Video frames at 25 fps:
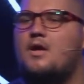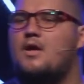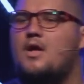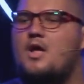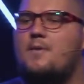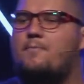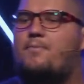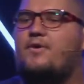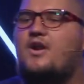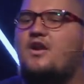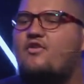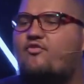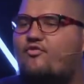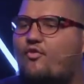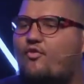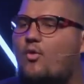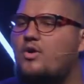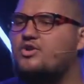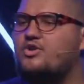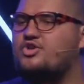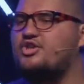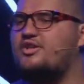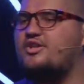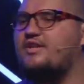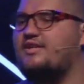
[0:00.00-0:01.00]
But
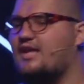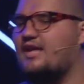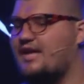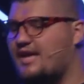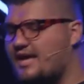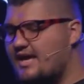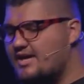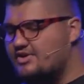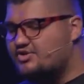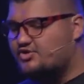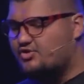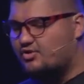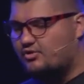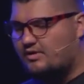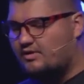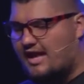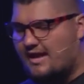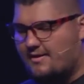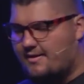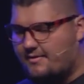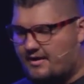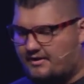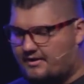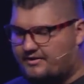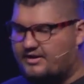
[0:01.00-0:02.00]
unfortunately, the
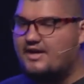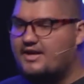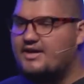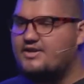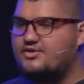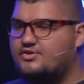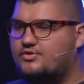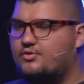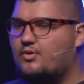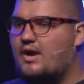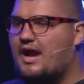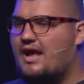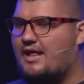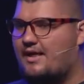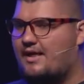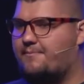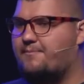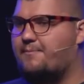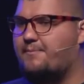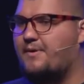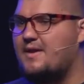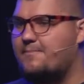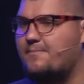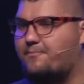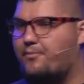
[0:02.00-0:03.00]
Israelite, the Israelite
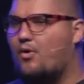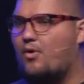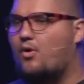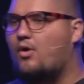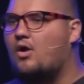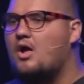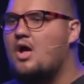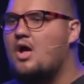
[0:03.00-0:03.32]
people